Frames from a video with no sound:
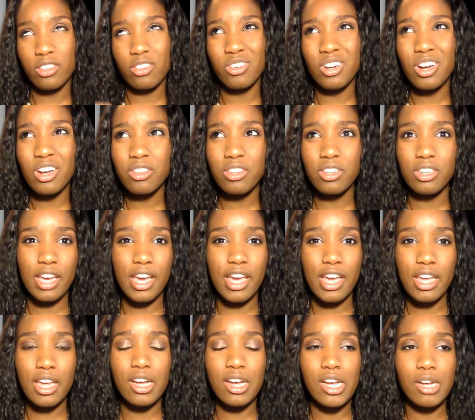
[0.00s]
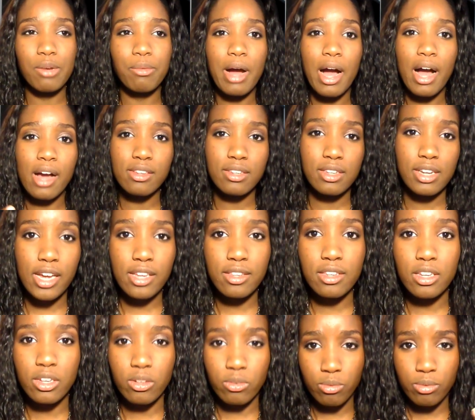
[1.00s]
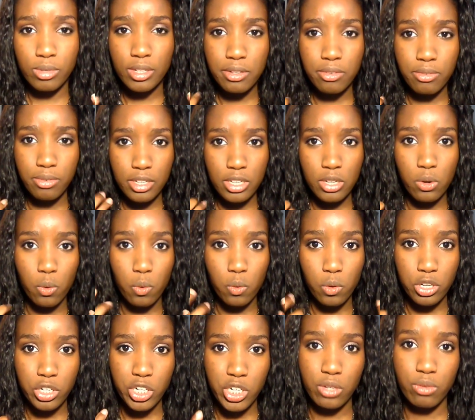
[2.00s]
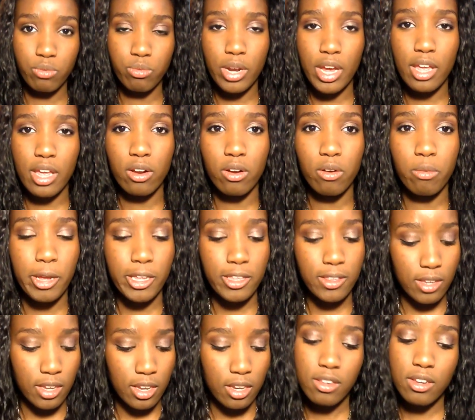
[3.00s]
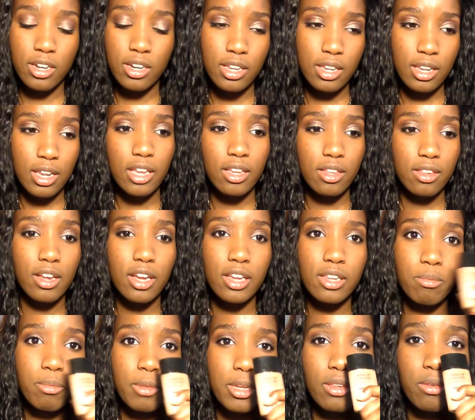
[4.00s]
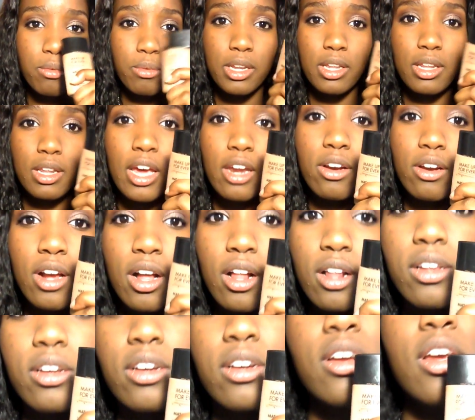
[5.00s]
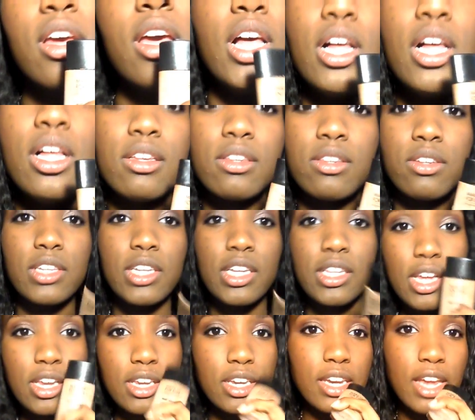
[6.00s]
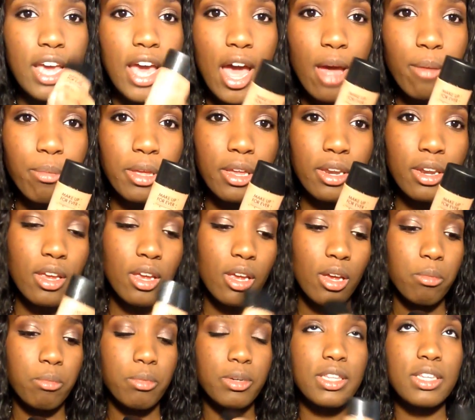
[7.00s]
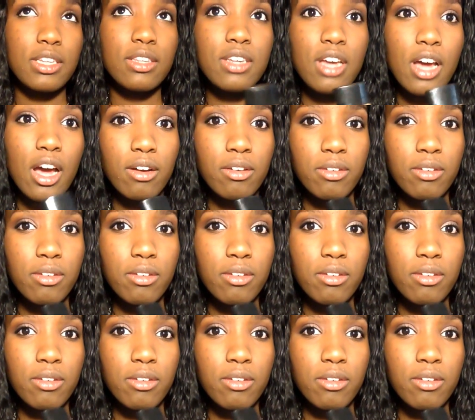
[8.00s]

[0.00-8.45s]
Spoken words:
throughout the day it will oxidize and get really orangey red on my skin, so I didn't like it, so I had to mix it with a lighter color so that didn't happen. But this